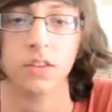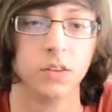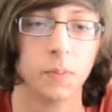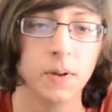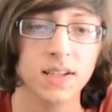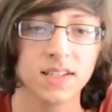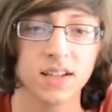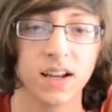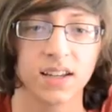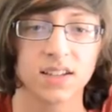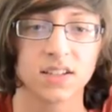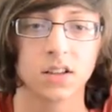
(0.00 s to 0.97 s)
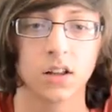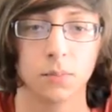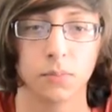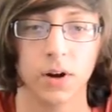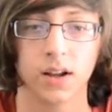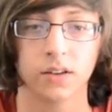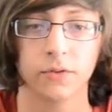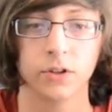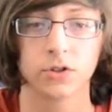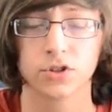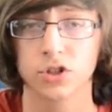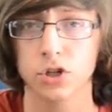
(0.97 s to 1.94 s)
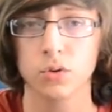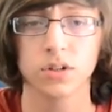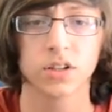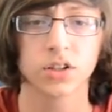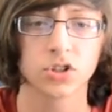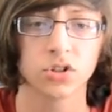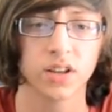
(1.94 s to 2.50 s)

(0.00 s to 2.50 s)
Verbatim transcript: The PCIe slot bracket features two additional